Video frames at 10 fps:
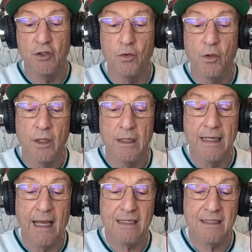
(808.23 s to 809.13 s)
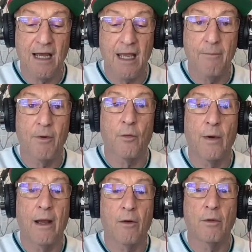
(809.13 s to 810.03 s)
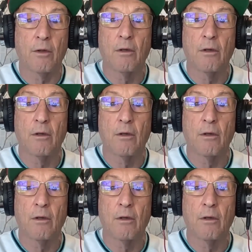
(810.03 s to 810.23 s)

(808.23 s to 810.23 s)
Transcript: you next time around.